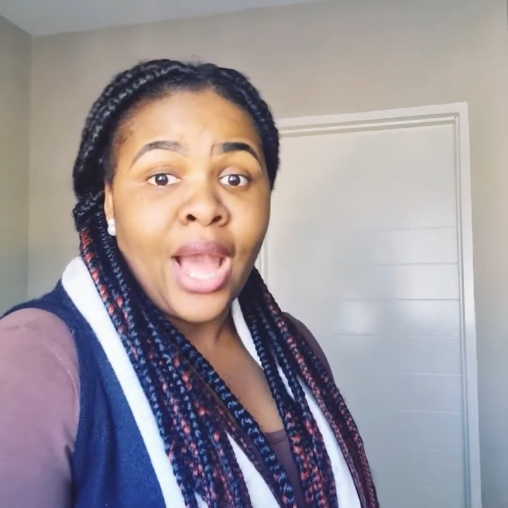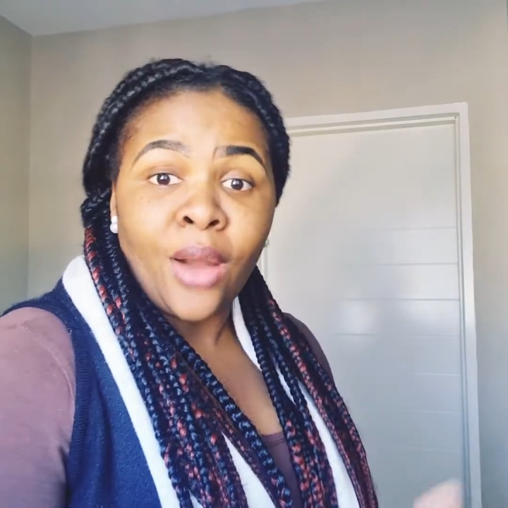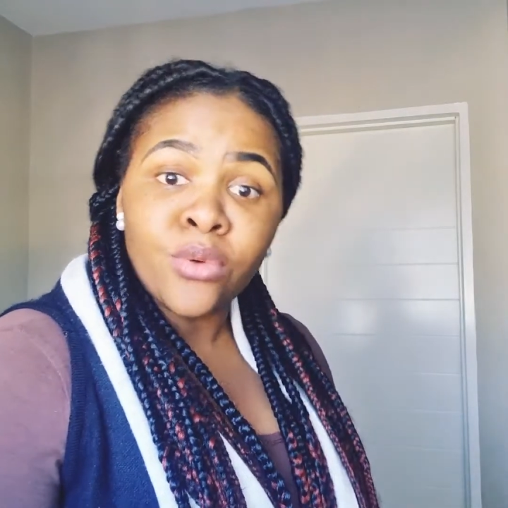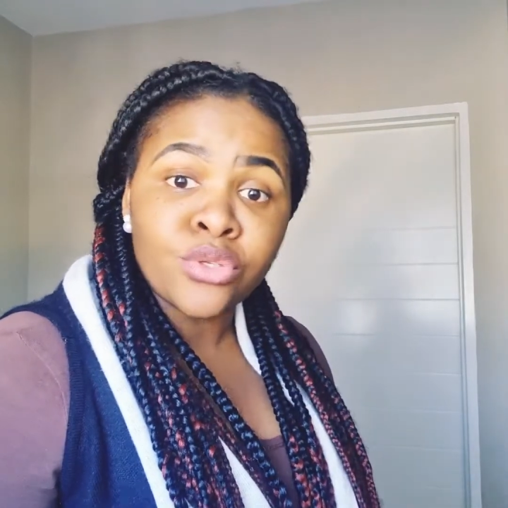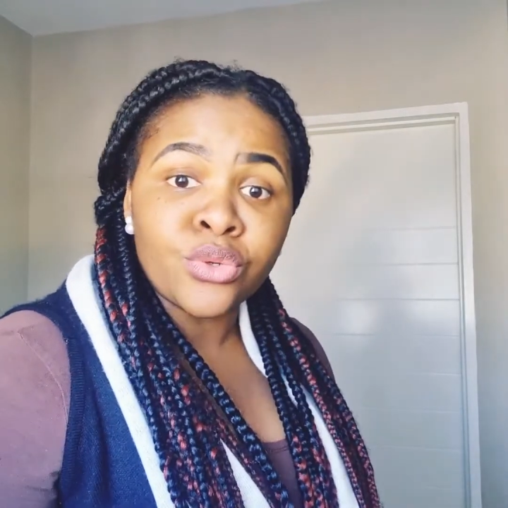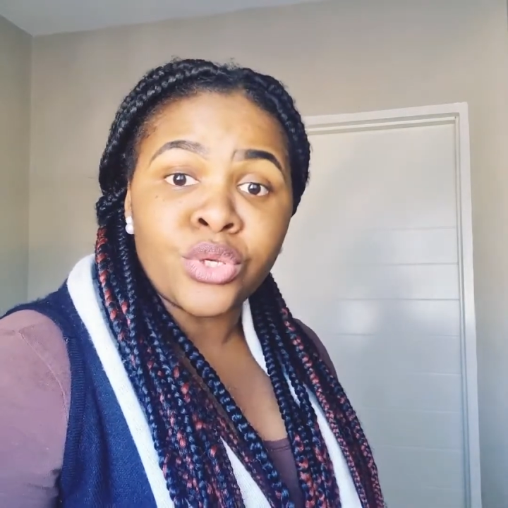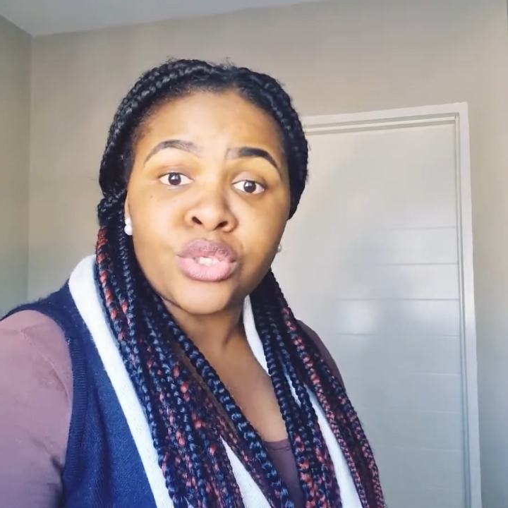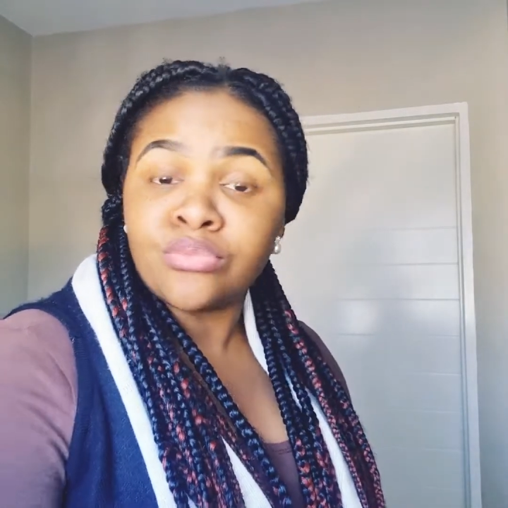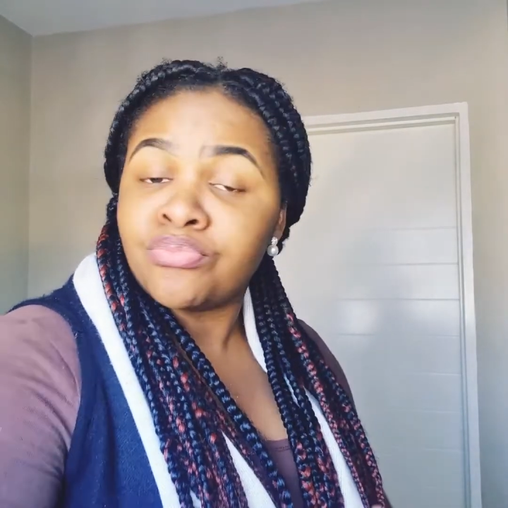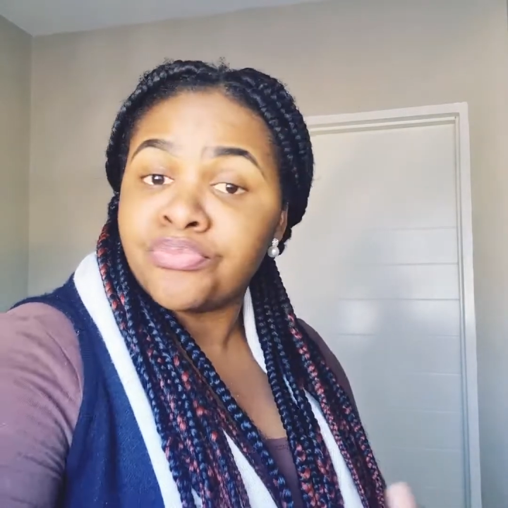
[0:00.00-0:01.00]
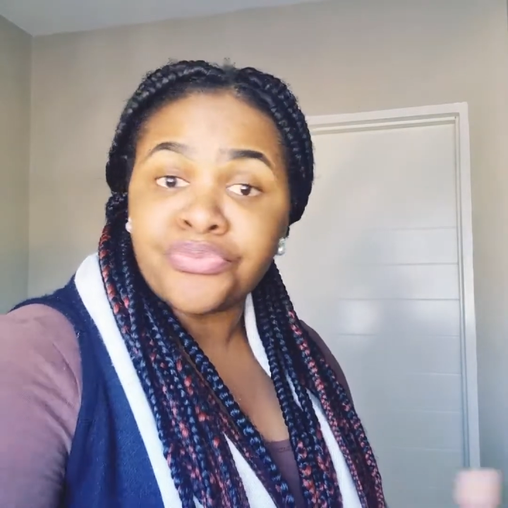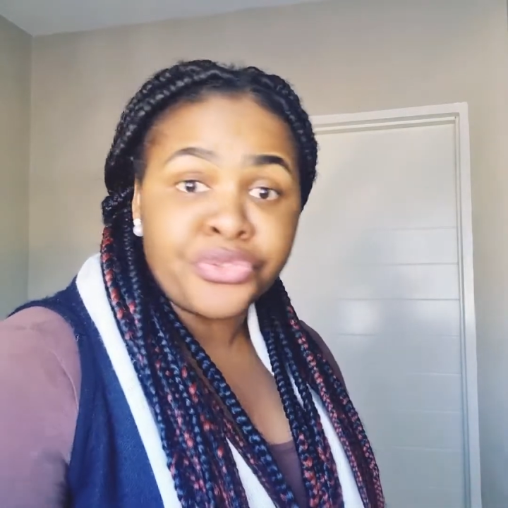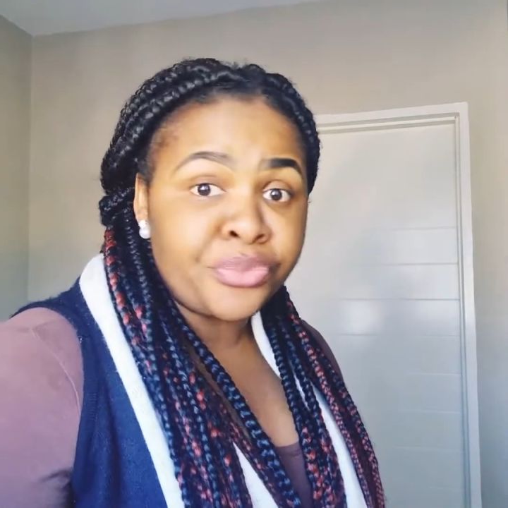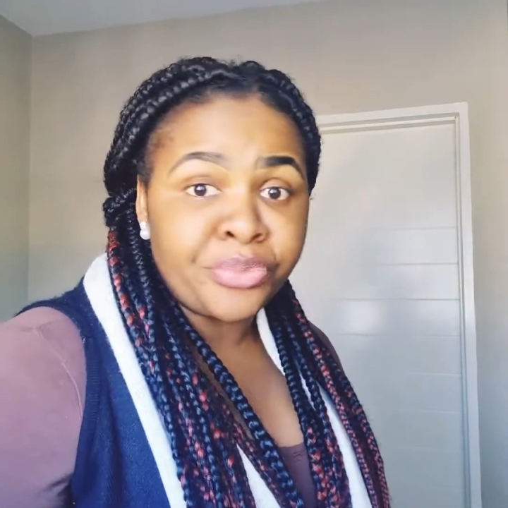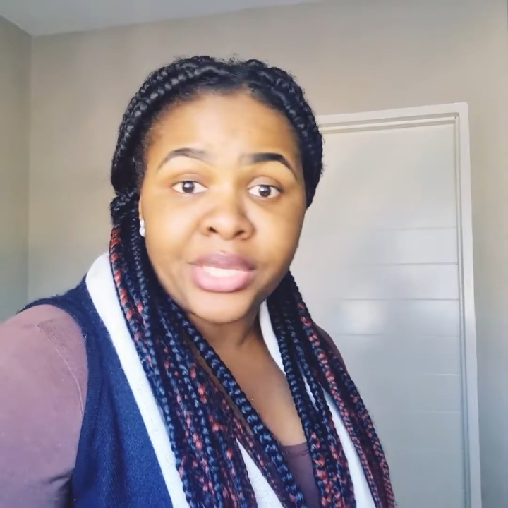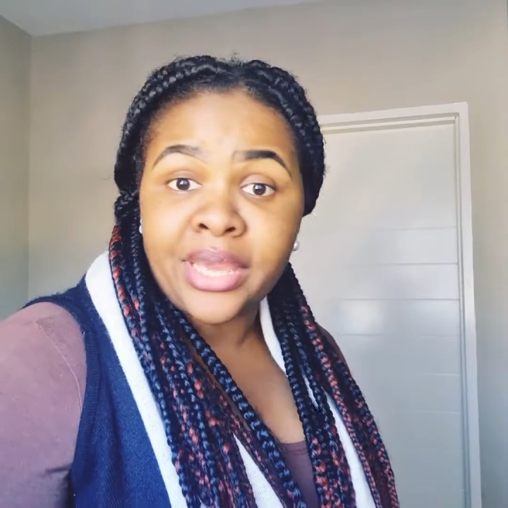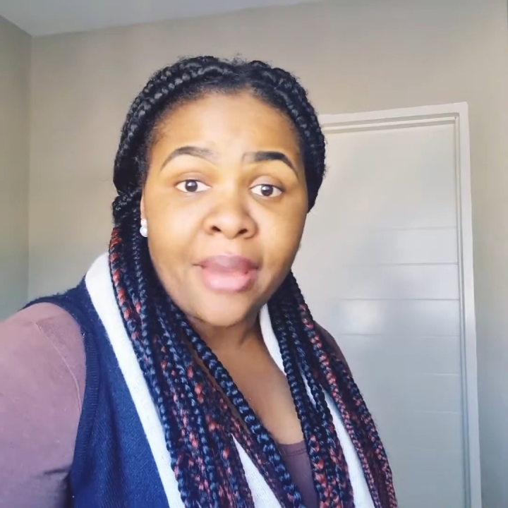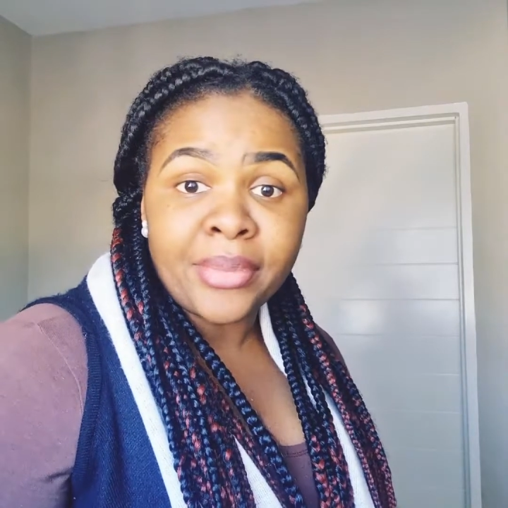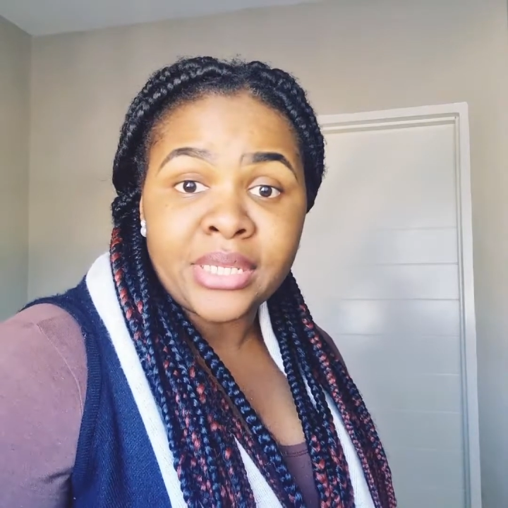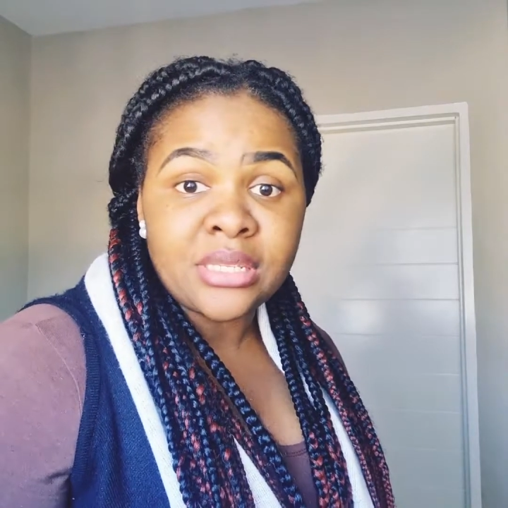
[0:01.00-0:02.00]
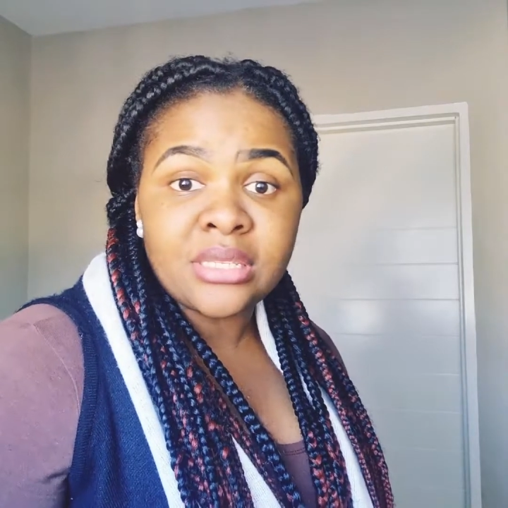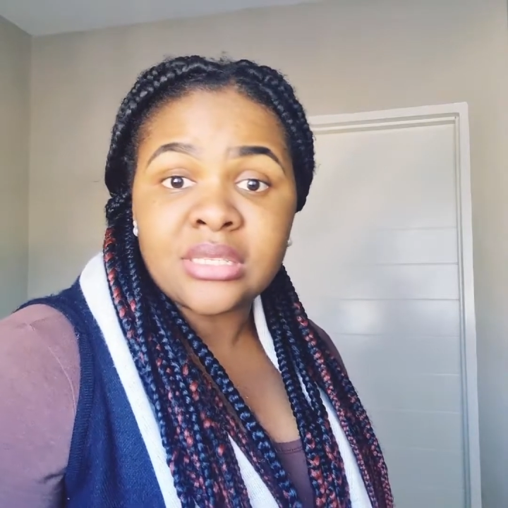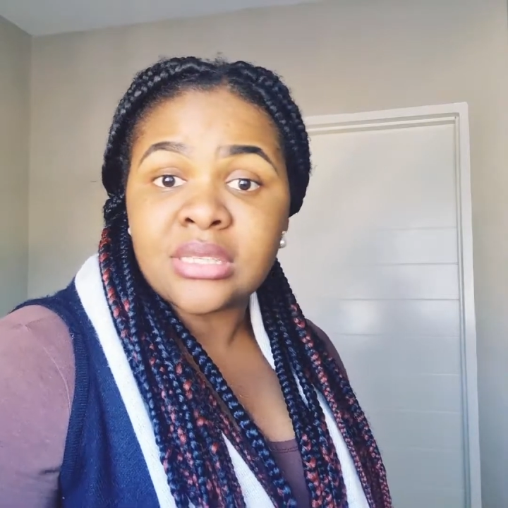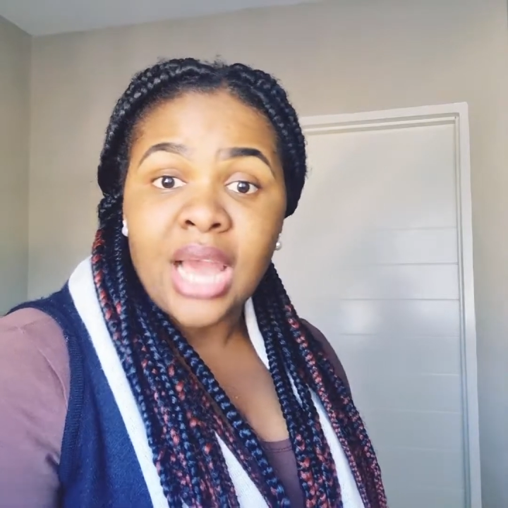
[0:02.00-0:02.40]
I was going for the big companies.